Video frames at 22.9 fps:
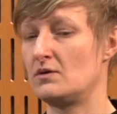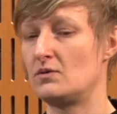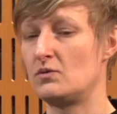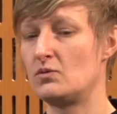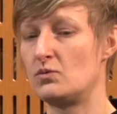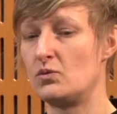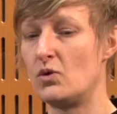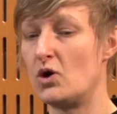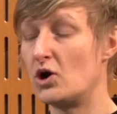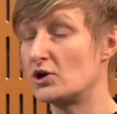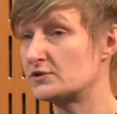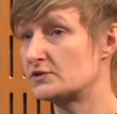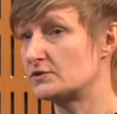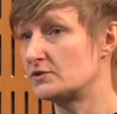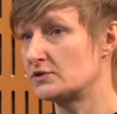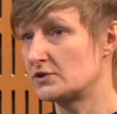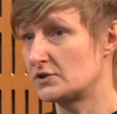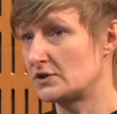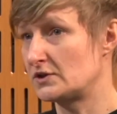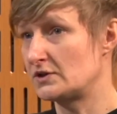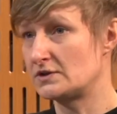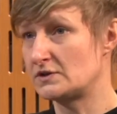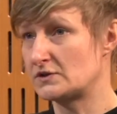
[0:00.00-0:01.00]

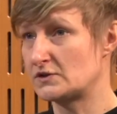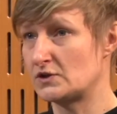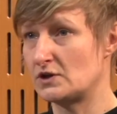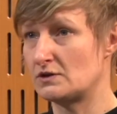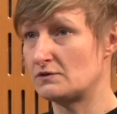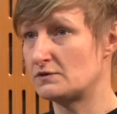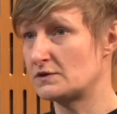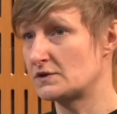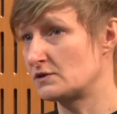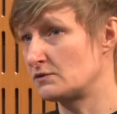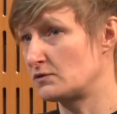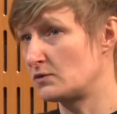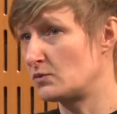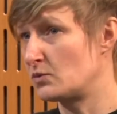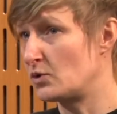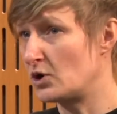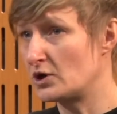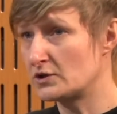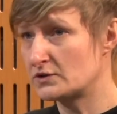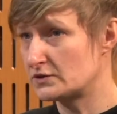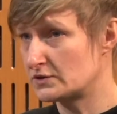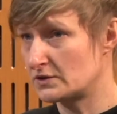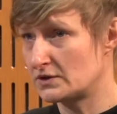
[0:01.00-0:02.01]
water, the surface of
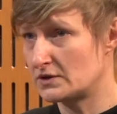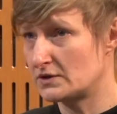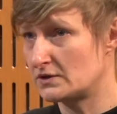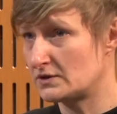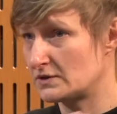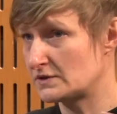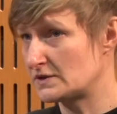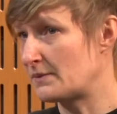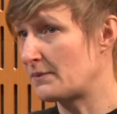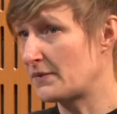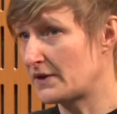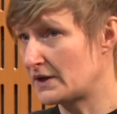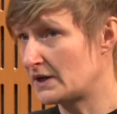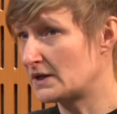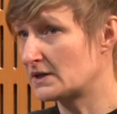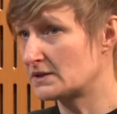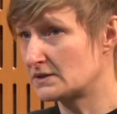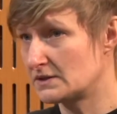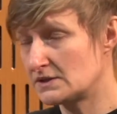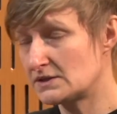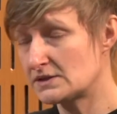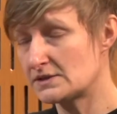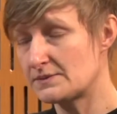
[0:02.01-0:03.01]
water or something like
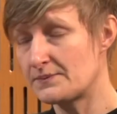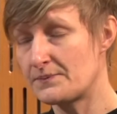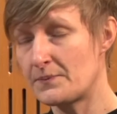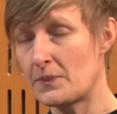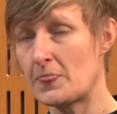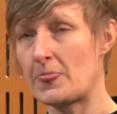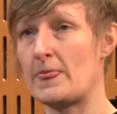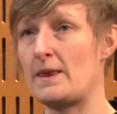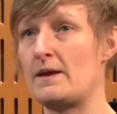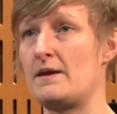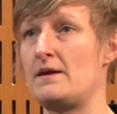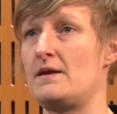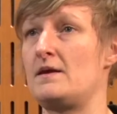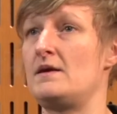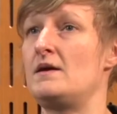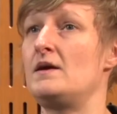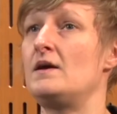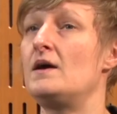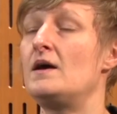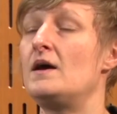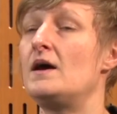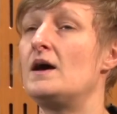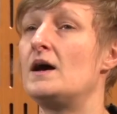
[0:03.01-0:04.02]
this.
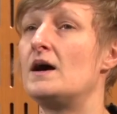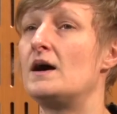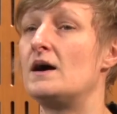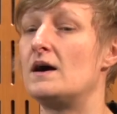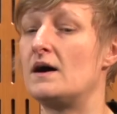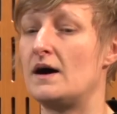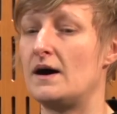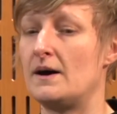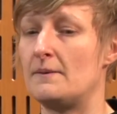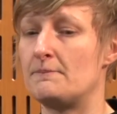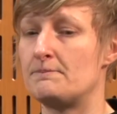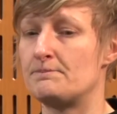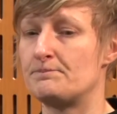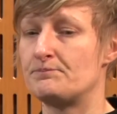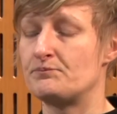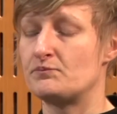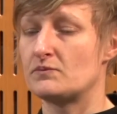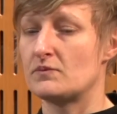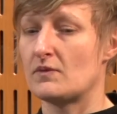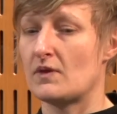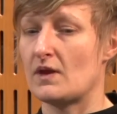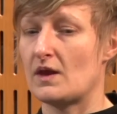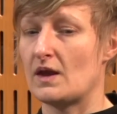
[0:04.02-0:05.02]

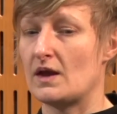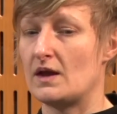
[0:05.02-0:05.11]
Um,